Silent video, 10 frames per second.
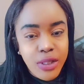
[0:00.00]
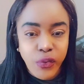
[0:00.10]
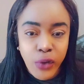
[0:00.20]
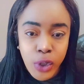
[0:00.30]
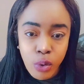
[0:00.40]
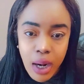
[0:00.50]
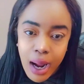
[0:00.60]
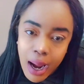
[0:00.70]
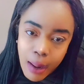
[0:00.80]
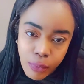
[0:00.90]
for you to
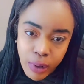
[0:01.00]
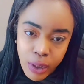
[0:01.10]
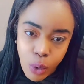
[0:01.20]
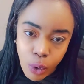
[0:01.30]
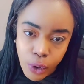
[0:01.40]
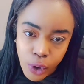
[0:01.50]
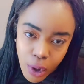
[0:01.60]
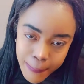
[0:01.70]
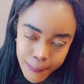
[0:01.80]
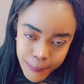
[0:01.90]
operate on
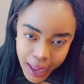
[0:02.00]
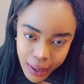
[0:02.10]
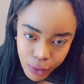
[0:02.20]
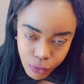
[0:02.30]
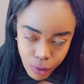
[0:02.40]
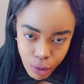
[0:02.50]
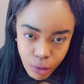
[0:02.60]
your macro,